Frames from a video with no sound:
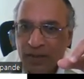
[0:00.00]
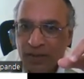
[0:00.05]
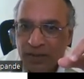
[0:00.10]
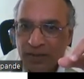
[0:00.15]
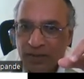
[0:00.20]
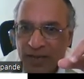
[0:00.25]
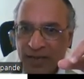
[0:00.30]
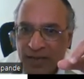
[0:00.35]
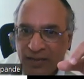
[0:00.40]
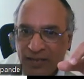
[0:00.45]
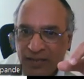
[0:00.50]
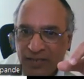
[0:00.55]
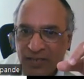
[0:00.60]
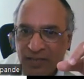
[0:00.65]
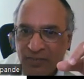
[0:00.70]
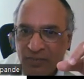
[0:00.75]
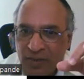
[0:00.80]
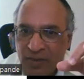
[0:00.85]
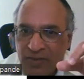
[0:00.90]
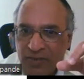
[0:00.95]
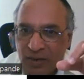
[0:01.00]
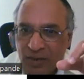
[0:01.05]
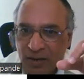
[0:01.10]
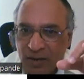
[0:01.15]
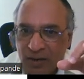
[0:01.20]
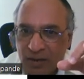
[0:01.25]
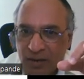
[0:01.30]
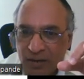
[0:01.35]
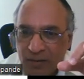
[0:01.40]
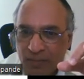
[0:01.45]
Then this is muscle,
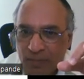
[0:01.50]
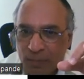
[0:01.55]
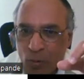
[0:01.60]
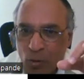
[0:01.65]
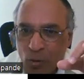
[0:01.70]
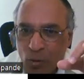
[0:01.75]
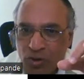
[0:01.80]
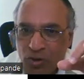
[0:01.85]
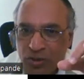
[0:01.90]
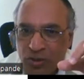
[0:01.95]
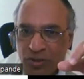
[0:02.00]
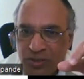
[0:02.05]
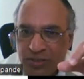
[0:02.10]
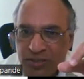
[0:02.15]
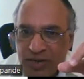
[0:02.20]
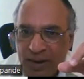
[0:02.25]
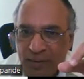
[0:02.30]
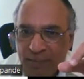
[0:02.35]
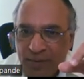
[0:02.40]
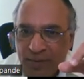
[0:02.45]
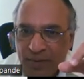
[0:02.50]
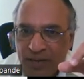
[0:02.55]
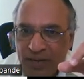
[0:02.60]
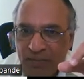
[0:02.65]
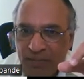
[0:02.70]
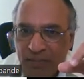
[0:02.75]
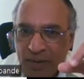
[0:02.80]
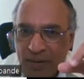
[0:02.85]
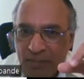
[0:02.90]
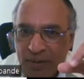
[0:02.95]

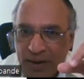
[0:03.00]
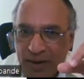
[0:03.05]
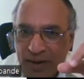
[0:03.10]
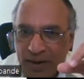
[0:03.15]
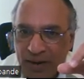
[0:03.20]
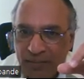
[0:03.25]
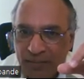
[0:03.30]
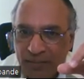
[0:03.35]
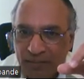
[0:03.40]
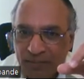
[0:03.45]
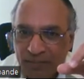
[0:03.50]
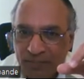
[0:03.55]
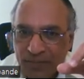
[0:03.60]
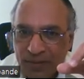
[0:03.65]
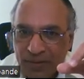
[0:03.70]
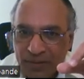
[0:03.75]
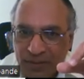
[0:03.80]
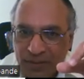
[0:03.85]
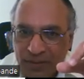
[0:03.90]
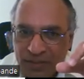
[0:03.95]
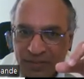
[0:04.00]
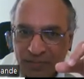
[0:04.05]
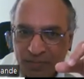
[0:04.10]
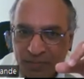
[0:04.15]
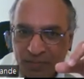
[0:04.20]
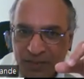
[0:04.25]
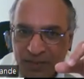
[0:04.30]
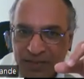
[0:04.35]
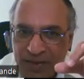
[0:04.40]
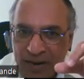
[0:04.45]
postsynaptic membrane. This is
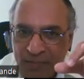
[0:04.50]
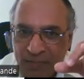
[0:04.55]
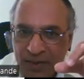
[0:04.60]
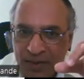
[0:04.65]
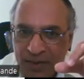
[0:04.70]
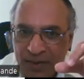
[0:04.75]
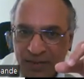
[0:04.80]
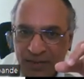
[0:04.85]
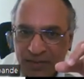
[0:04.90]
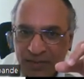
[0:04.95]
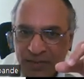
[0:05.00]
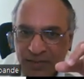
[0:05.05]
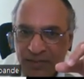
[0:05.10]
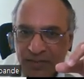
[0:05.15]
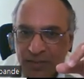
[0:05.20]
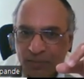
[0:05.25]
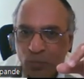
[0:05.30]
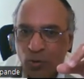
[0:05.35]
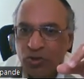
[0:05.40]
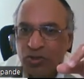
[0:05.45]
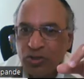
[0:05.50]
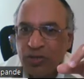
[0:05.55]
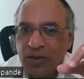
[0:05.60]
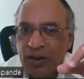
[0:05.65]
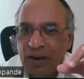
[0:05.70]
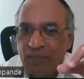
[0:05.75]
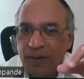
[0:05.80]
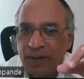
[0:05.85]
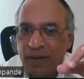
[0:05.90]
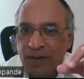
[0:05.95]
presynaptic, this is
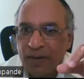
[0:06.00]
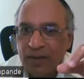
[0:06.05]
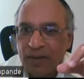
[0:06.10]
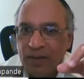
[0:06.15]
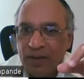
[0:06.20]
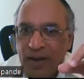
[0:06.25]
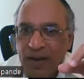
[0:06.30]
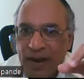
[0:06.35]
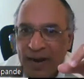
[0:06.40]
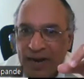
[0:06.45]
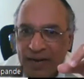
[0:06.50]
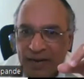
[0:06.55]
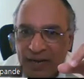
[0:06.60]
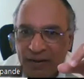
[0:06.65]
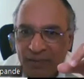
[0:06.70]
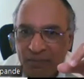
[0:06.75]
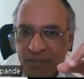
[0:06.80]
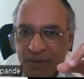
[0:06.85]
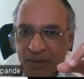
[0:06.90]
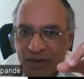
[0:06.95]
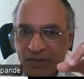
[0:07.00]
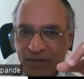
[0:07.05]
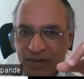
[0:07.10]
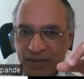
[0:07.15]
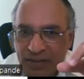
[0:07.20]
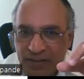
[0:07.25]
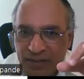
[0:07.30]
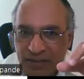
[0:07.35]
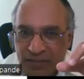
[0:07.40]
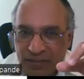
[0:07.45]
postsynaptic. And in
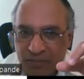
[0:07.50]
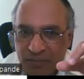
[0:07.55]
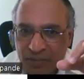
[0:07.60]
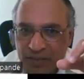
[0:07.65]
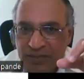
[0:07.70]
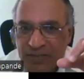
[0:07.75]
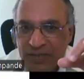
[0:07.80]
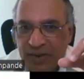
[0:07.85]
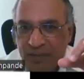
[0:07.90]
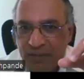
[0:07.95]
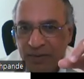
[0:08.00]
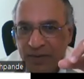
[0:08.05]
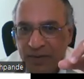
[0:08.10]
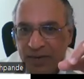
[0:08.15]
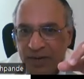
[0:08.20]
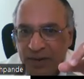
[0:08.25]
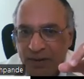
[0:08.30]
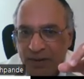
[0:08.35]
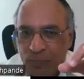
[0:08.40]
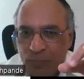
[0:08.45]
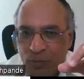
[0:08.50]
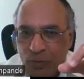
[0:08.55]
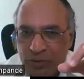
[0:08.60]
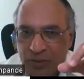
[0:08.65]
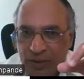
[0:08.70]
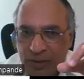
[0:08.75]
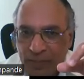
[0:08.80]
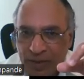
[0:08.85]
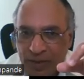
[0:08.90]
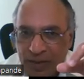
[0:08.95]
between this presynaptic and
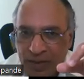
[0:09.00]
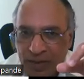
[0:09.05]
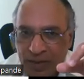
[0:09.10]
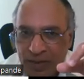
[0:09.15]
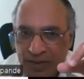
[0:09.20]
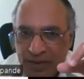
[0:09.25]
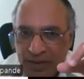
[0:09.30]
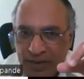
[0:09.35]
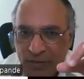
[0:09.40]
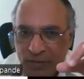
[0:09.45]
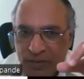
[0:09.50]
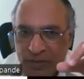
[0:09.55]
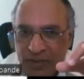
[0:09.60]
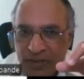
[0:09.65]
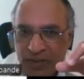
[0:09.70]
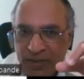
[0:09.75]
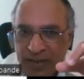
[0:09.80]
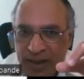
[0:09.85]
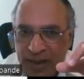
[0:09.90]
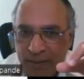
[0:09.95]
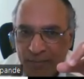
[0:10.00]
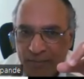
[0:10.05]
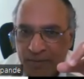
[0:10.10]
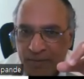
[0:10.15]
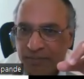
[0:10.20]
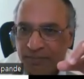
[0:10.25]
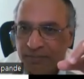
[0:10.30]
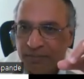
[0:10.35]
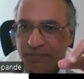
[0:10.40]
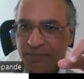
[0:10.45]
postsynaptic, can you see the gap?
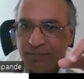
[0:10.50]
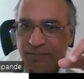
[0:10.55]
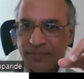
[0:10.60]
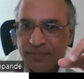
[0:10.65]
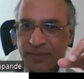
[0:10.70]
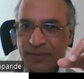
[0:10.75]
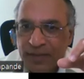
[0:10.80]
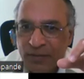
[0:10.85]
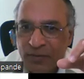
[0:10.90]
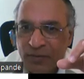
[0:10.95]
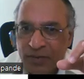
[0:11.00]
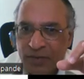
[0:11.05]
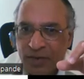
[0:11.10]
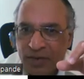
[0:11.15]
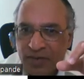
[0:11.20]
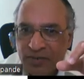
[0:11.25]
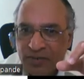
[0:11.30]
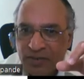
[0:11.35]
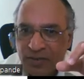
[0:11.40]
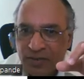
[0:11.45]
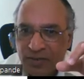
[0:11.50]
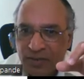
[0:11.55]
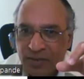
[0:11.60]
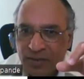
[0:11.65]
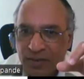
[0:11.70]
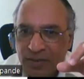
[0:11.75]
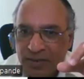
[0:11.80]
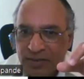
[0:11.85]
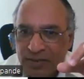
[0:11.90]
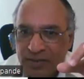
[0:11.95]
Can you see cursor?
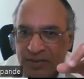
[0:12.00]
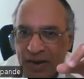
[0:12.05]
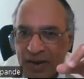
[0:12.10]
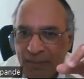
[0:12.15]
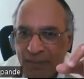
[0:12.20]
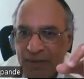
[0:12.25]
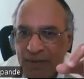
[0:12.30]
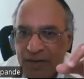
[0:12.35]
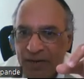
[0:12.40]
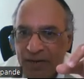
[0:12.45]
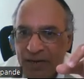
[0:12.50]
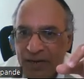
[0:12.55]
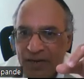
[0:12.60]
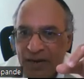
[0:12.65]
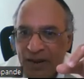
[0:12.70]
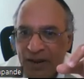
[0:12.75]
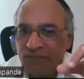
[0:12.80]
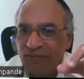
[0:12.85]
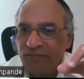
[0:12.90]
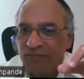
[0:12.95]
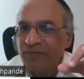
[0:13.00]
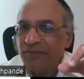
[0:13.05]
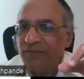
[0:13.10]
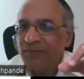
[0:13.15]
Synaptic cleft.